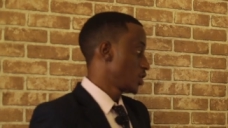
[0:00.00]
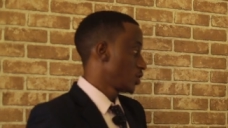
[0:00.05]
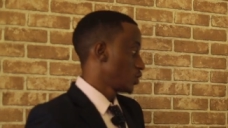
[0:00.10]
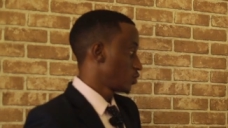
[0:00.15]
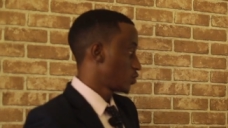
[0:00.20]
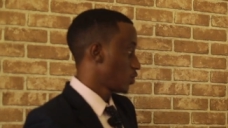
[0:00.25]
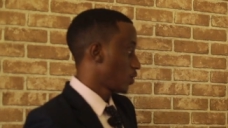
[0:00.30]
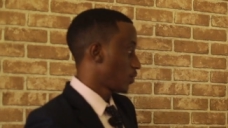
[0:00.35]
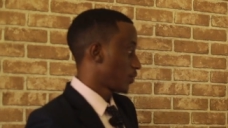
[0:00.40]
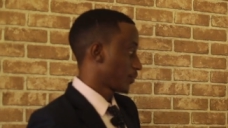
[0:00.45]

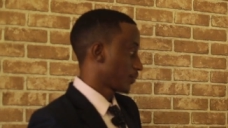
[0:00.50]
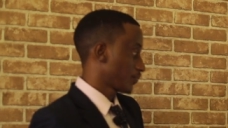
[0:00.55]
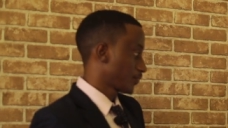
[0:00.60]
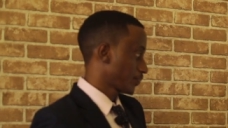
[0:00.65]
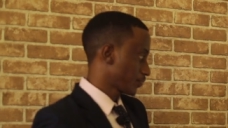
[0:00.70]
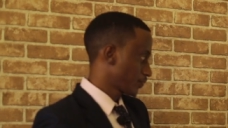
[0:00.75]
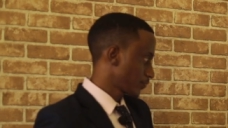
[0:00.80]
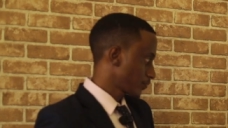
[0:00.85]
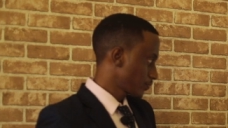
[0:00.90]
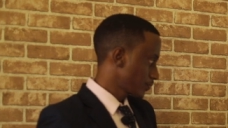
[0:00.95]

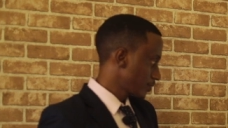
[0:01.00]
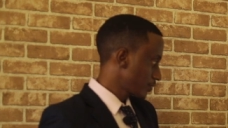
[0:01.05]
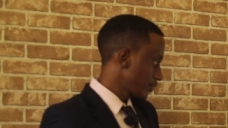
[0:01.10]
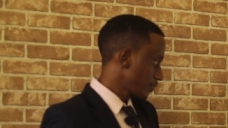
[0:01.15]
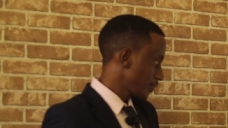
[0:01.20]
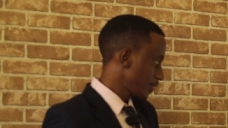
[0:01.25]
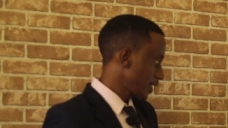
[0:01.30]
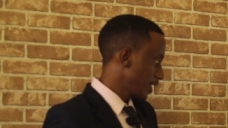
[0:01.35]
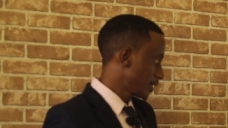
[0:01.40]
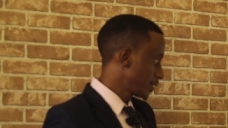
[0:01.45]
So,
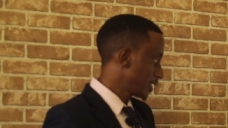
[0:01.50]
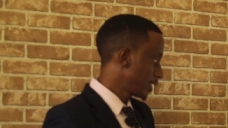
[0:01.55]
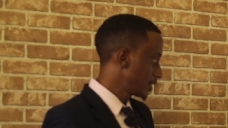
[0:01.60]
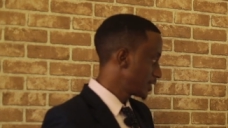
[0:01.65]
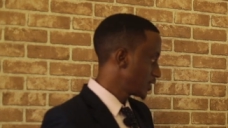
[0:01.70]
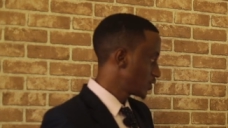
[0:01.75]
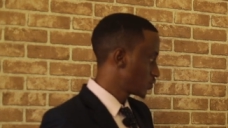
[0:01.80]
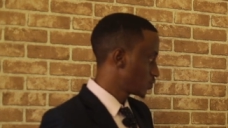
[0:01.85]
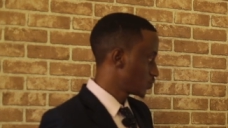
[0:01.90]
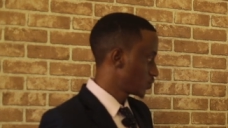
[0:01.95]

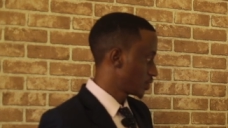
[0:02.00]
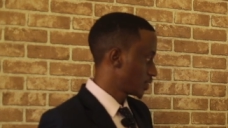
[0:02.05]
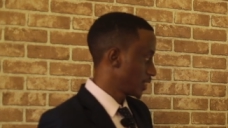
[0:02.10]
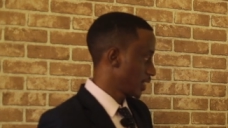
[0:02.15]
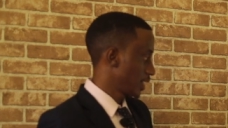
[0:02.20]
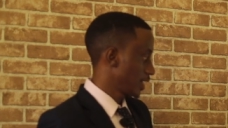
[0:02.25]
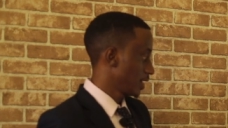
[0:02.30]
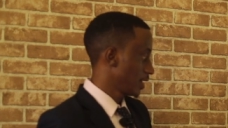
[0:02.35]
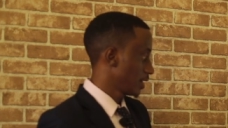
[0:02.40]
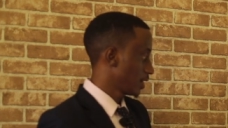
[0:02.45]
that is to
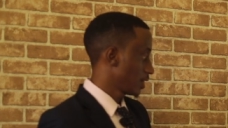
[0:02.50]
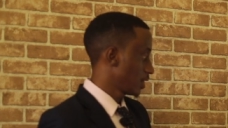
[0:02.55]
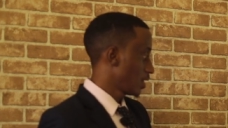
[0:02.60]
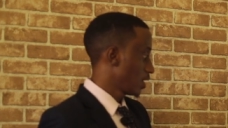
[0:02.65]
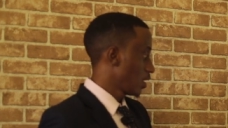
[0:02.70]
say,